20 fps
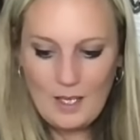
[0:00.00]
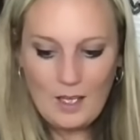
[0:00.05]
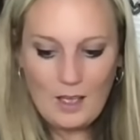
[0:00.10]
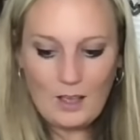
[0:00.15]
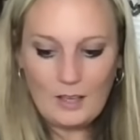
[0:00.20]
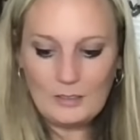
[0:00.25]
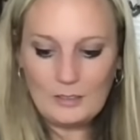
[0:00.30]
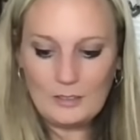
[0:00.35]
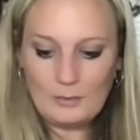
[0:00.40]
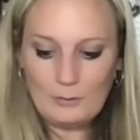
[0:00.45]

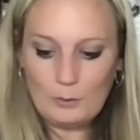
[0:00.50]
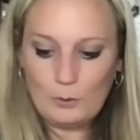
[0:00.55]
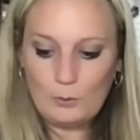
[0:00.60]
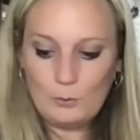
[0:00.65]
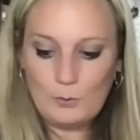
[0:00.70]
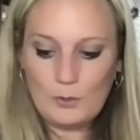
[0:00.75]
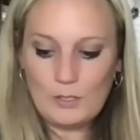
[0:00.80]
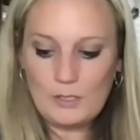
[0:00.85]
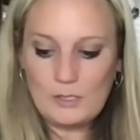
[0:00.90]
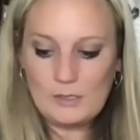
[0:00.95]
I love old
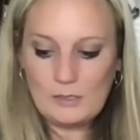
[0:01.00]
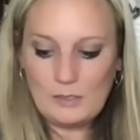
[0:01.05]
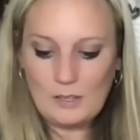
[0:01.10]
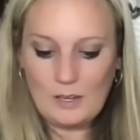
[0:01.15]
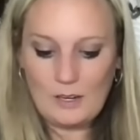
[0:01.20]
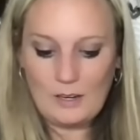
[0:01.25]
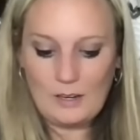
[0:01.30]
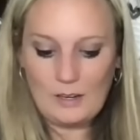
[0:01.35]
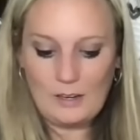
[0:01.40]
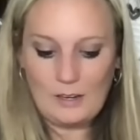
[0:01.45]
books,
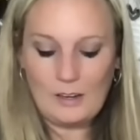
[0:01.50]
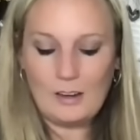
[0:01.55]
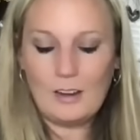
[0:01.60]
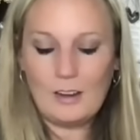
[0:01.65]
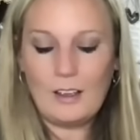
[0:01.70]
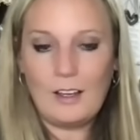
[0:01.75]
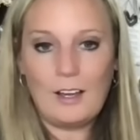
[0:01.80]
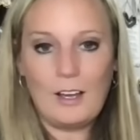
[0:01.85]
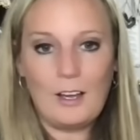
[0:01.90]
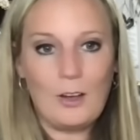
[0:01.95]
and
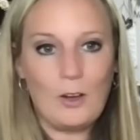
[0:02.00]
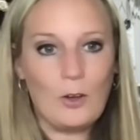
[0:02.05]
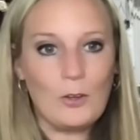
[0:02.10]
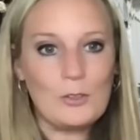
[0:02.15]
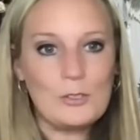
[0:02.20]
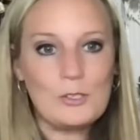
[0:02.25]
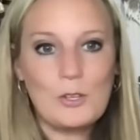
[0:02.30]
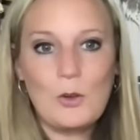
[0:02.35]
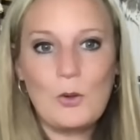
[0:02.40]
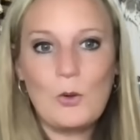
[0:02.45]
I
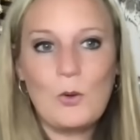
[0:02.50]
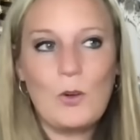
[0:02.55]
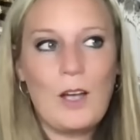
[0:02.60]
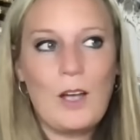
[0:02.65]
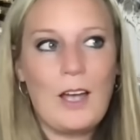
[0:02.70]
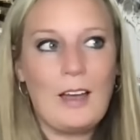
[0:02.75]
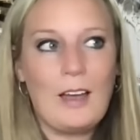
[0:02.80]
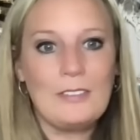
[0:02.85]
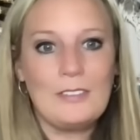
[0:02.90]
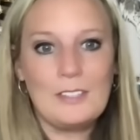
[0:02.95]
also
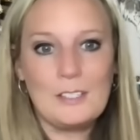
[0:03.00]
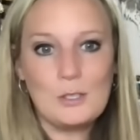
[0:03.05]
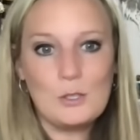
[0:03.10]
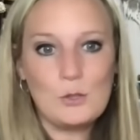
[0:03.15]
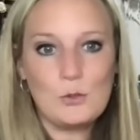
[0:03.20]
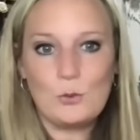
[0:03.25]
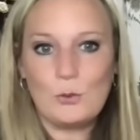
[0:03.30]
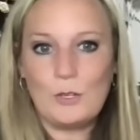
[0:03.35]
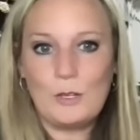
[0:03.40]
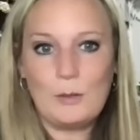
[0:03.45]
had this
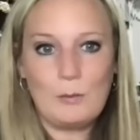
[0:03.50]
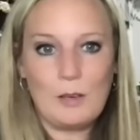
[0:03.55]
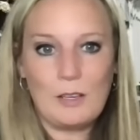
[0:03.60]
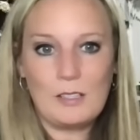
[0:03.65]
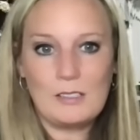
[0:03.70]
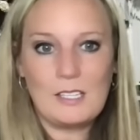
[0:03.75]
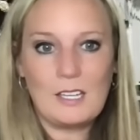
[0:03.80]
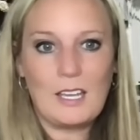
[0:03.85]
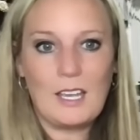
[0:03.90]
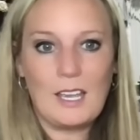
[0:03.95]
dream
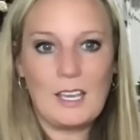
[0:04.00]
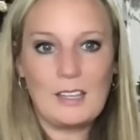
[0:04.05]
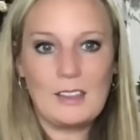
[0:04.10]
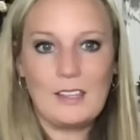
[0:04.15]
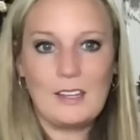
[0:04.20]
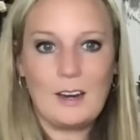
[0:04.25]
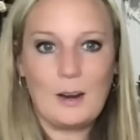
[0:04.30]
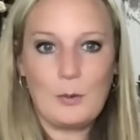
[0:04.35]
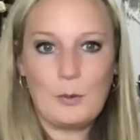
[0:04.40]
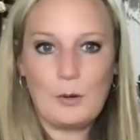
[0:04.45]
as a kid
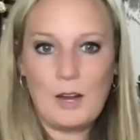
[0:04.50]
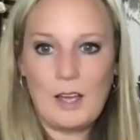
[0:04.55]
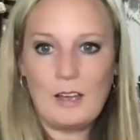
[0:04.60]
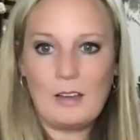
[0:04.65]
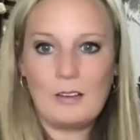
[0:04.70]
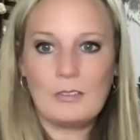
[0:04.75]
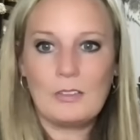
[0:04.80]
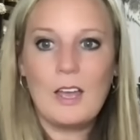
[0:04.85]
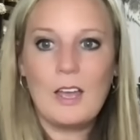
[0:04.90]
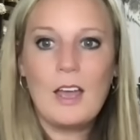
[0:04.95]
that I would
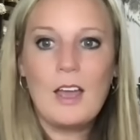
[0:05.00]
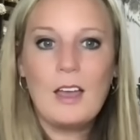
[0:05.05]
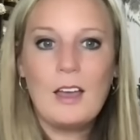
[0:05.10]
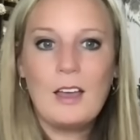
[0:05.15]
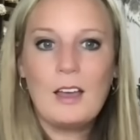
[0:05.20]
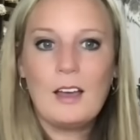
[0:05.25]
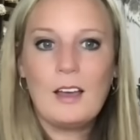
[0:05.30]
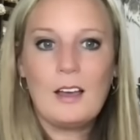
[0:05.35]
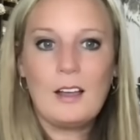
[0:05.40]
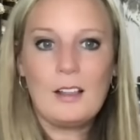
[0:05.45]
have
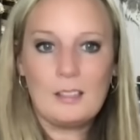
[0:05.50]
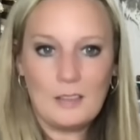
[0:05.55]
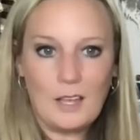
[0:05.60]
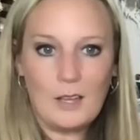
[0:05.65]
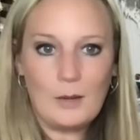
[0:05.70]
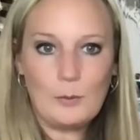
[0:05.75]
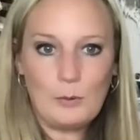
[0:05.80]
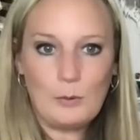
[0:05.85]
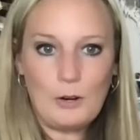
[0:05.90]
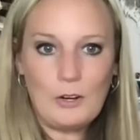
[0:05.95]
a
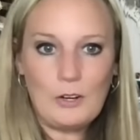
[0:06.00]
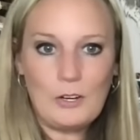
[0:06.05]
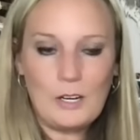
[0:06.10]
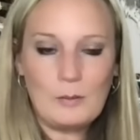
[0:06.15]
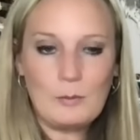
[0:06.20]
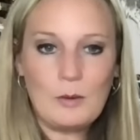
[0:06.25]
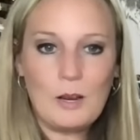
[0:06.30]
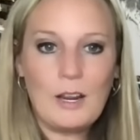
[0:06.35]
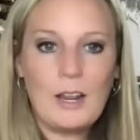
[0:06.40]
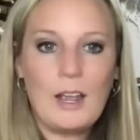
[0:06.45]
library in
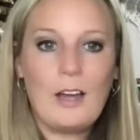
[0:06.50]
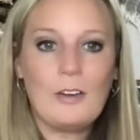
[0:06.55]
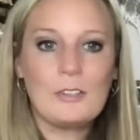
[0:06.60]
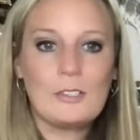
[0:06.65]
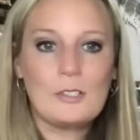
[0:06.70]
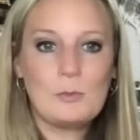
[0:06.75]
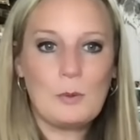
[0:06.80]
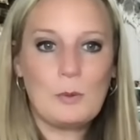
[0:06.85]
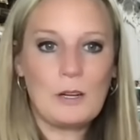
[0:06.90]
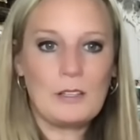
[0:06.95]
my
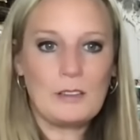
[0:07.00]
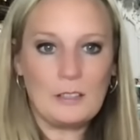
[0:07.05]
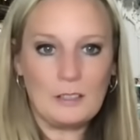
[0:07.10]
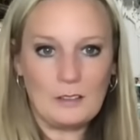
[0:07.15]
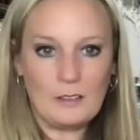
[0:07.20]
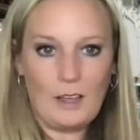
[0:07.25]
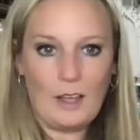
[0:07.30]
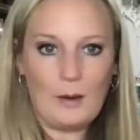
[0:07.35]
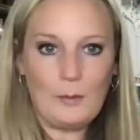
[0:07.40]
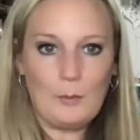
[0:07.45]
house, but the
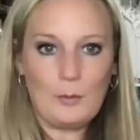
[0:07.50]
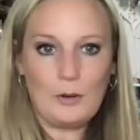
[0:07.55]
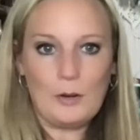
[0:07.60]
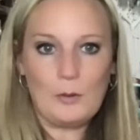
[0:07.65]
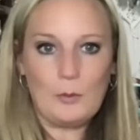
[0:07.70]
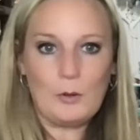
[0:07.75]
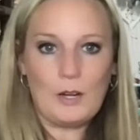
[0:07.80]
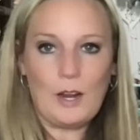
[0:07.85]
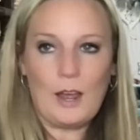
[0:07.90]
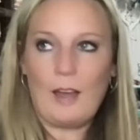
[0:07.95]
library
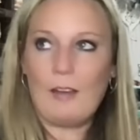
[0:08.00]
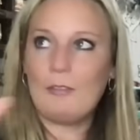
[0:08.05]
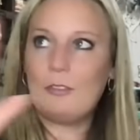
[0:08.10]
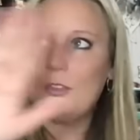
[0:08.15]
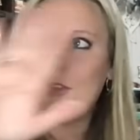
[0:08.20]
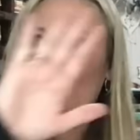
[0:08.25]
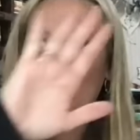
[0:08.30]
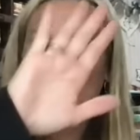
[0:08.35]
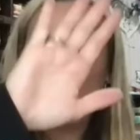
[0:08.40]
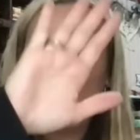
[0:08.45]
would have
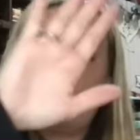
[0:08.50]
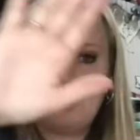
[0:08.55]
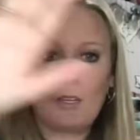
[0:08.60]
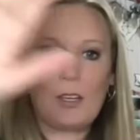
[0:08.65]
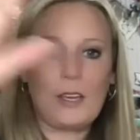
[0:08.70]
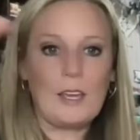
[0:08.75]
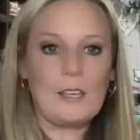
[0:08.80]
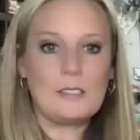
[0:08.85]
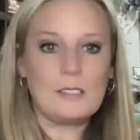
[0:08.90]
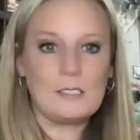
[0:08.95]
the
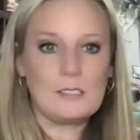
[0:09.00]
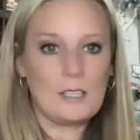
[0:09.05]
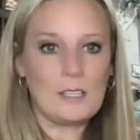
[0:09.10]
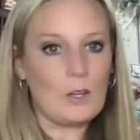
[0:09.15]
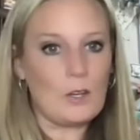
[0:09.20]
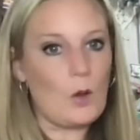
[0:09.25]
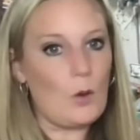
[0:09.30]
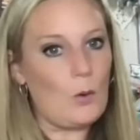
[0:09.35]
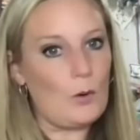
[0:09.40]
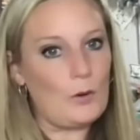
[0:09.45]
bookcases that
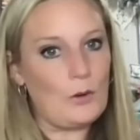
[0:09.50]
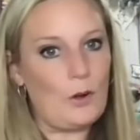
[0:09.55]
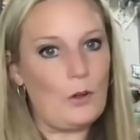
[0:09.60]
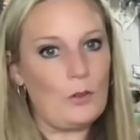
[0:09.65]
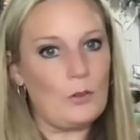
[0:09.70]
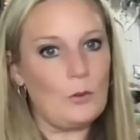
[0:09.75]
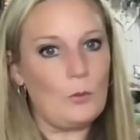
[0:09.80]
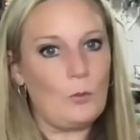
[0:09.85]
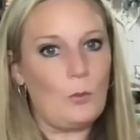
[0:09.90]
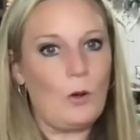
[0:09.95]
go on all
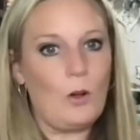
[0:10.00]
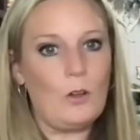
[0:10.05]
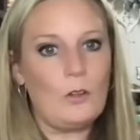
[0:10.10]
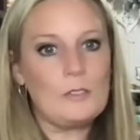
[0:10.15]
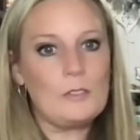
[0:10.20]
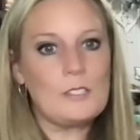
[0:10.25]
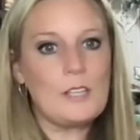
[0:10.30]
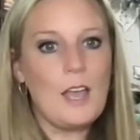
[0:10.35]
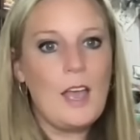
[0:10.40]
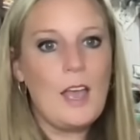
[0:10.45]
the
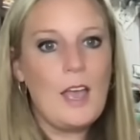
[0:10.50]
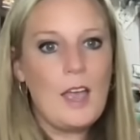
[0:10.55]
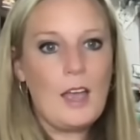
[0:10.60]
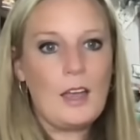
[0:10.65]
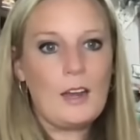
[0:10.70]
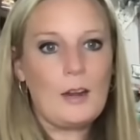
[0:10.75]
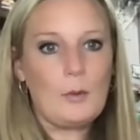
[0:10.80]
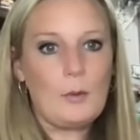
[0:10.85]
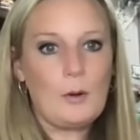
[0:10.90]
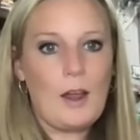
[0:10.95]
walls,
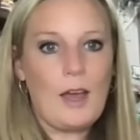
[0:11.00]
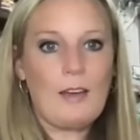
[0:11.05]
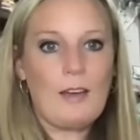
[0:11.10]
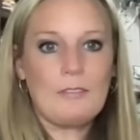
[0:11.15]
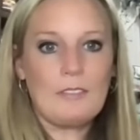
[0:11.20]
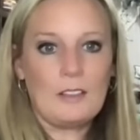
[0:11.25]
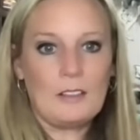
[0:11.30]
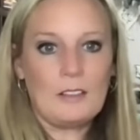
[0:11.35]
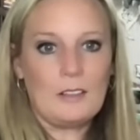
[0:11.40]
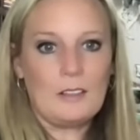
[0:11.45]
and I would have
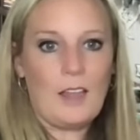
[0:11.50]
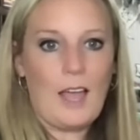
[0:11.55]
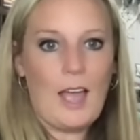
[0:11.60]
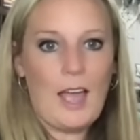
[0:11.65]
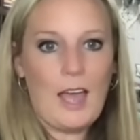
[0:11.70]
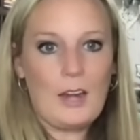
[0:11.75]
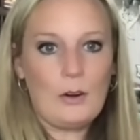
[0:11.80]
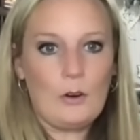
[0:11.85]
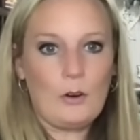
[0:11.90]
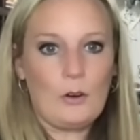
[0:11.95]
the
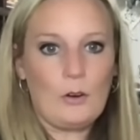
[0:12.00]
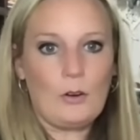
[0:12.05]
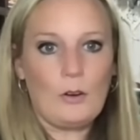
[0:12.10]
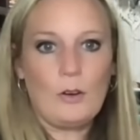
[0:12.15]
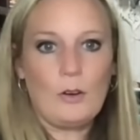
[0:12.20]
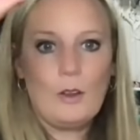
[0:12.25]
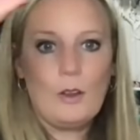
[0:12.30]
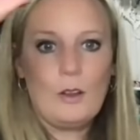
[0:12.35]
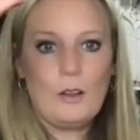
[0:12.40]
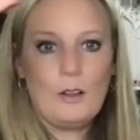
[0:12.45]
ladder
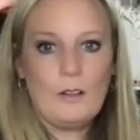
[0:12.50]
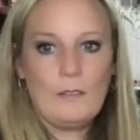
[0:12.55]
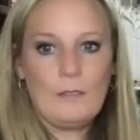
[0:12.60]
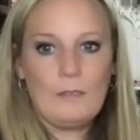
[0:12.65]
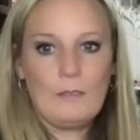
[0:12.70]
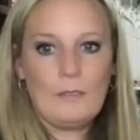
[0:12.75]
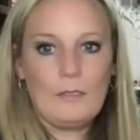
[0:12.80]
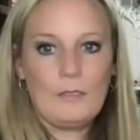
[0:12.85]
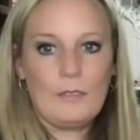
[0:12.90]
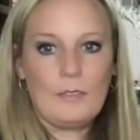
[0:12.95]

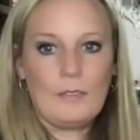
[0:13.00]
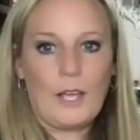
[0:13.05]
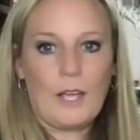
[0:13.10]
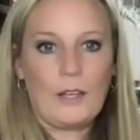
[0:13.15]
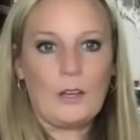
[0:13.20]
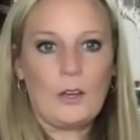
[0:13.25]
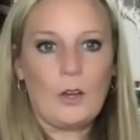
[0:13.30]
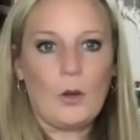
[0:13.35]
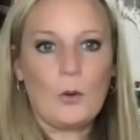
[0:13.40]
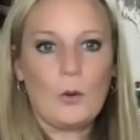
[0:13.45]

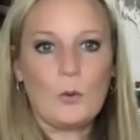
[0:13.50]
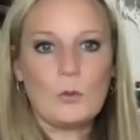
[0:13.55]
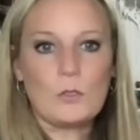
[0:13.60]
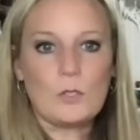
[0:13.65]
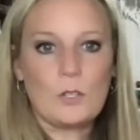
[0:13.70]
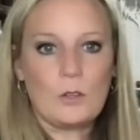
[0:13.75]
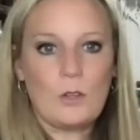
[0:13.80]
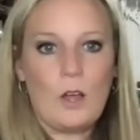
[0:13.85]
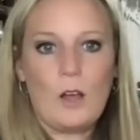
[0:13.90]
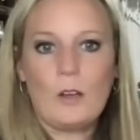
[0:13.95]
that goes
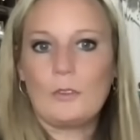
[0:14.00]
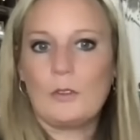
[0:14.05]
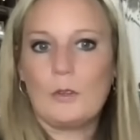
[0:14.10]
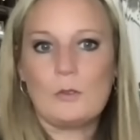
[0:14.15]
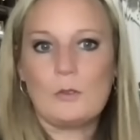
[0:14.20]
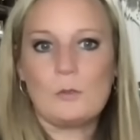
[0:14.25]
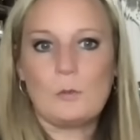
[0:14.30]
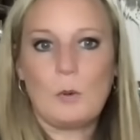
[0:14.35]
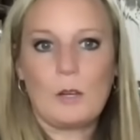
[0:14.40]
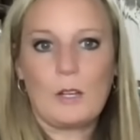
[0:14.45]
along
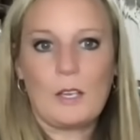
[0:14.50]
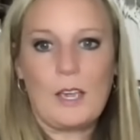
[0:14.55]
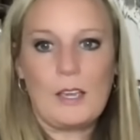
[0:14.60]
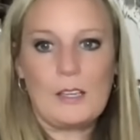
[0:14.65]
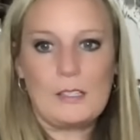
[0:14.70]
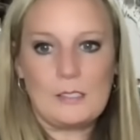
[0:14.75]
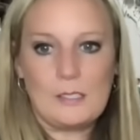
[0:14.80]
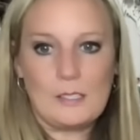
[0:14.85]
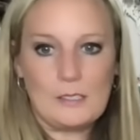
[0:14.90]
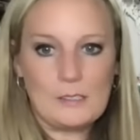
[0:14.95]
those
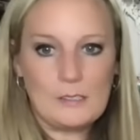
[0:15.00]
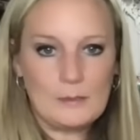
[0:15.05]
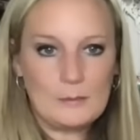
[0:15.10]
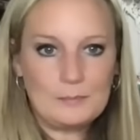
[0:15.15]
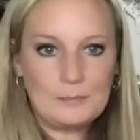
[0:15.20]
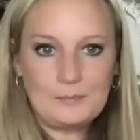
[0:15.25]
bookcases.